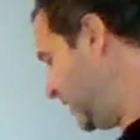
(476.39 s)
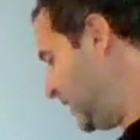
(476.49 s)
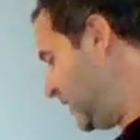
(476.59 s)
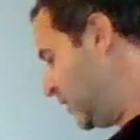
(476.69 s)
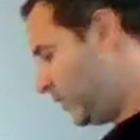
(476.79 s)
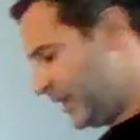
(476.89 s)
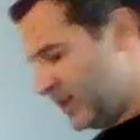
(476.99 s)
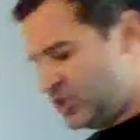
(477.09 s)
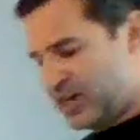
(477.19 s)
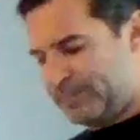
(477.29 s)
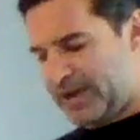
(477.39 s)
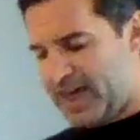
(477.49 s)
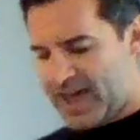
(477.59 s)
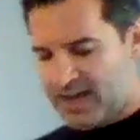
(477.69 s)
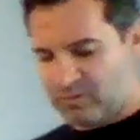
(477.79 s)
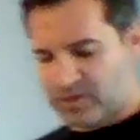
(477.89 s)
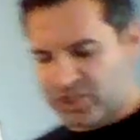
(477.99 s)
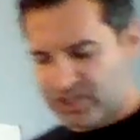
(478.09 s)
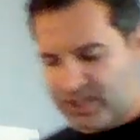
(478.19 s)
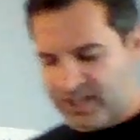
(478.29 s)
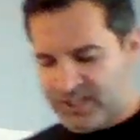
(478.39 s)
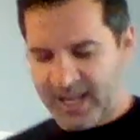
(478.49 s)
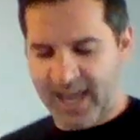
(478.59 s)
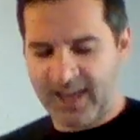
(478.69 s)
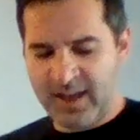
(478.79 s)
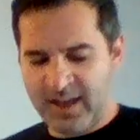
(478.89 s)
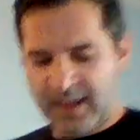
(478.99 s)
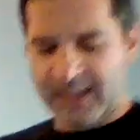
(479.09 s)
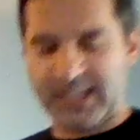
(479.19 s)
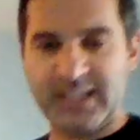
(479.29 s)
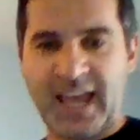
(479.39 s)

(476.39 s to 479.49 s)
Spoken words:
We're going to jump ahead, and we're just going to say, this is a